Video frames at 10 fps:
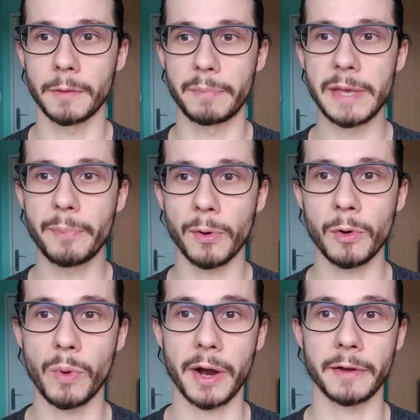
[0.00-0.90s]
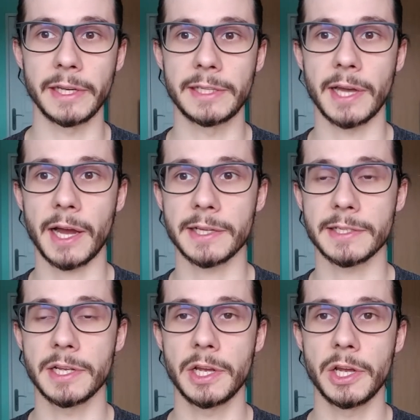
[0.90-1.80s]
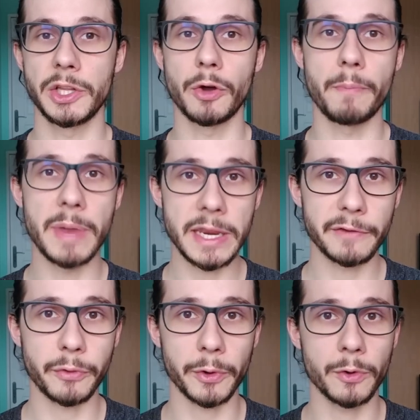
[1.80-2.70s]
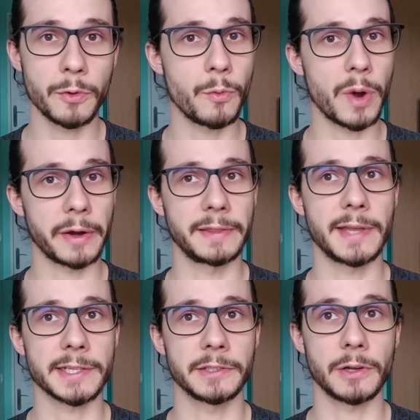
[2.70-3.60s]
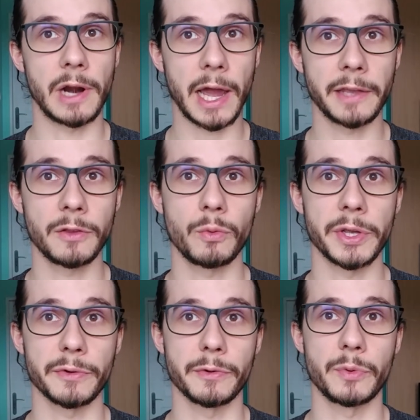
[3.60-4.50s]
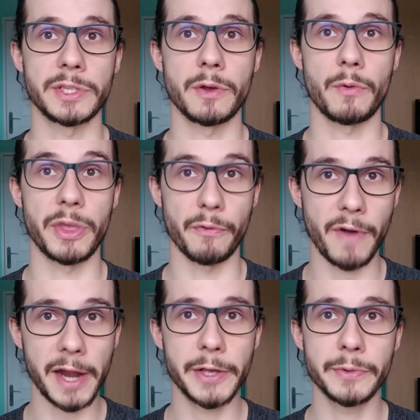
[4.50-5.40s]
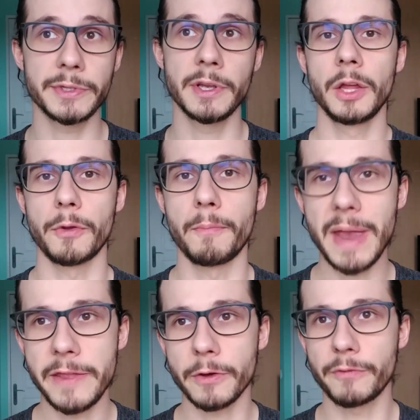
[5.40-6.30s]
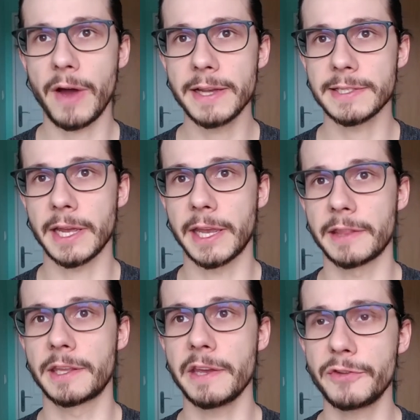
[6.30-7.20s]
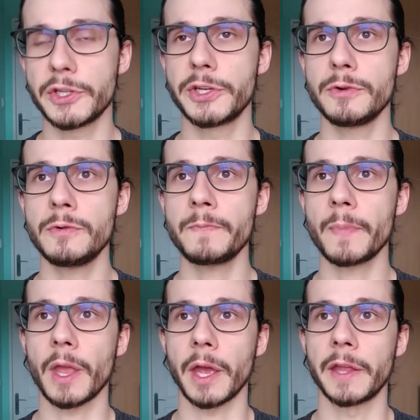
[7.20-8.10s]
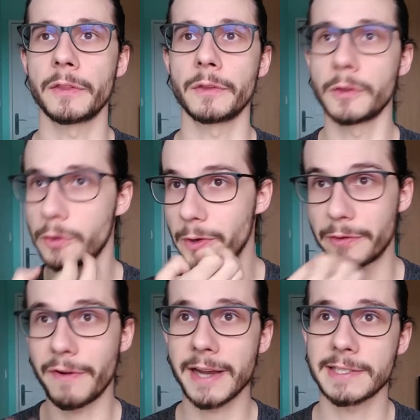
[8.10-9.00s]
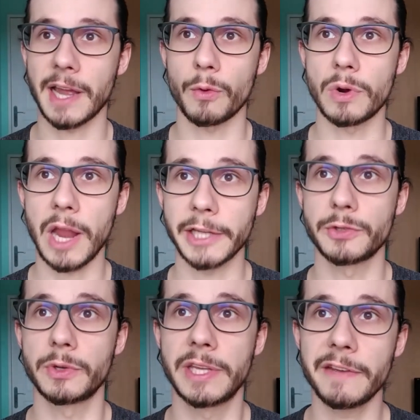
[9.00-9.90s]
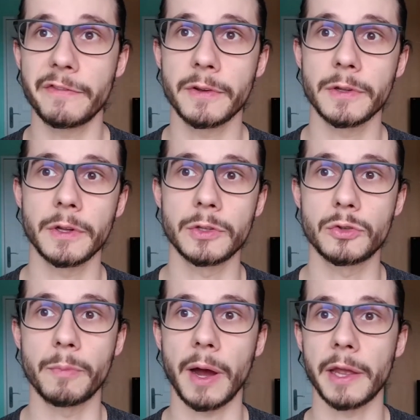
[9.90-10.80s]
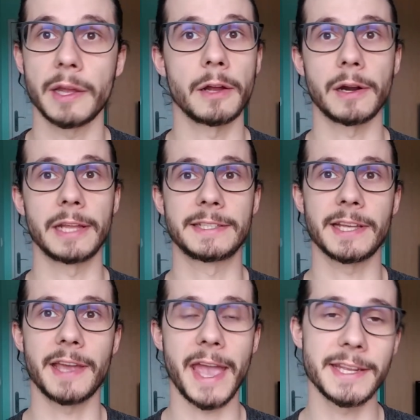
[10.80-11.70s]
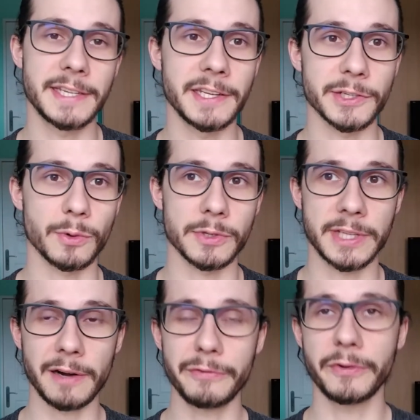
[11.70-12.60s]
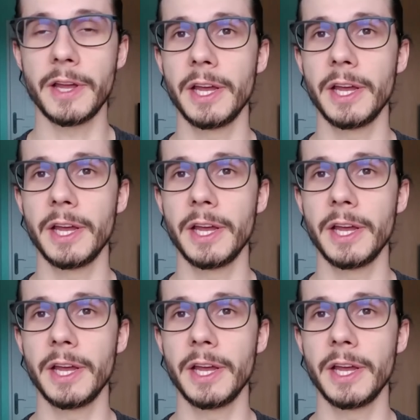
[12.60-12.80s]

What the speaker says: people, where it has no meaning for you, where it doesn't align with your values. The main advice I can give to you, and the advice I would like to give to my, let's say, 18 years old self,